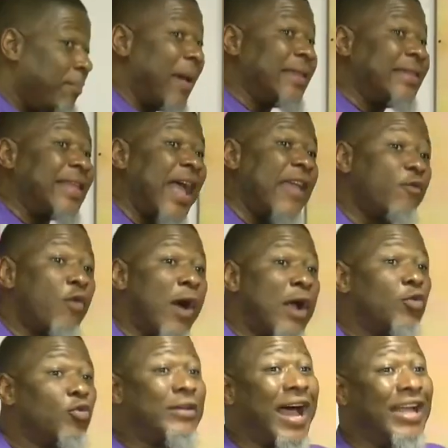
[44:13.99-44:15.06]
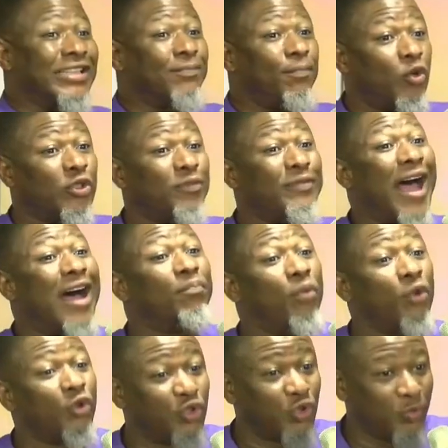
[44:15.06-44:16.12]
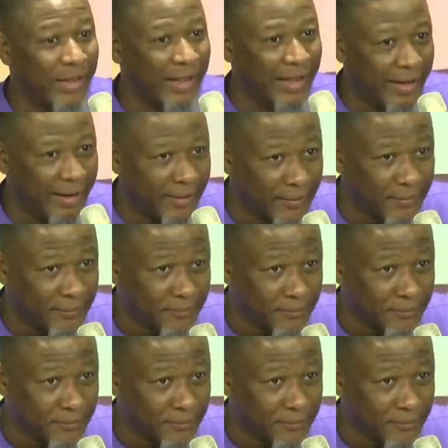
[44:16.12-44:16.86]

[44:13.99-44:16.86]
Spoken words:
Better if you want to dance blues to the end.